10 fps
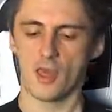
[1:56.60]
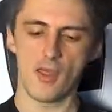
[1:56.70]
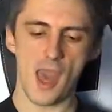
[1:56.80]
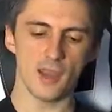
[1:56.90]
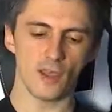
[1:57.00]

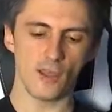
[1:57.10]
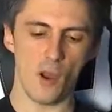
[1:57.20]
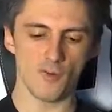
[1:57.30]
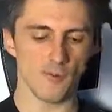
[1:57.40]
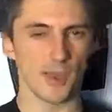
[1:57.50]
That in
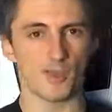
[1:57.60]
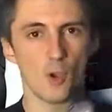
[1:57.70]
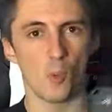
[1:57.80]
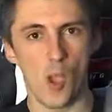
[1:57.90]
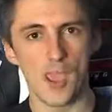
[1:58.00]
itself makes
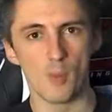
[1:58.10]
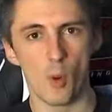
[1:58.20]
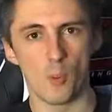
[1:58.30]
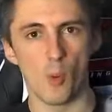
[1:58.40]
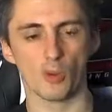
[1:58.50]
it way
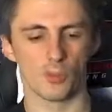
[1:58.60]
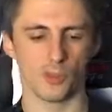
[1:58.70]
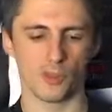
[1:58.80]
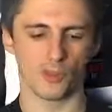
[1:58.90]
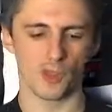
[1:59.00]
more
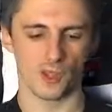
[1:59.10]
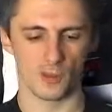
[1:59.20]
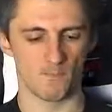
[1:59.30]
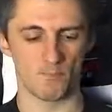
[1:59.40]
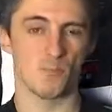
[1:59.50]
portable. This thing is
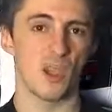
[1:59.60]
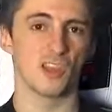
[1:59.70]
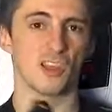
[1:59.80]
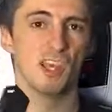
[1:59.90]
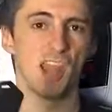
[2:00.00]

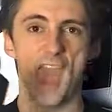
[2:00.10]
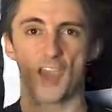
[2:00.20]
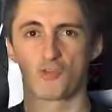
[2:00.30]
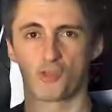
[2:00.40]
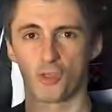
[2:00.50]
basically an
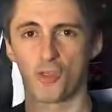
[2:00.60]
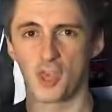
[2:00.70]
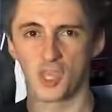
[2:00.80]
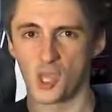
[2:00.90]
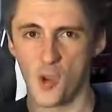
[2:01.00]
extra
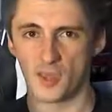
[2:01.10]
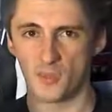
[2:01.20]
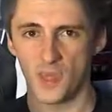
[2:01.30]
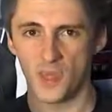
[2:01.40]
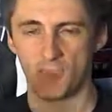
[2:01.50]
thick
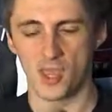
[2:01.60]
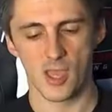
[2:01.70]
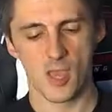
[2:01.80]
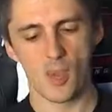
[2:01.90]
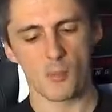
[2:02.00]
USB stick,
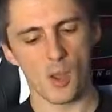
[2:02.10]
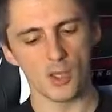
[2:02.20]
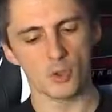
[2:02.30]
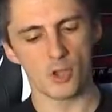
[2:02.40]
but you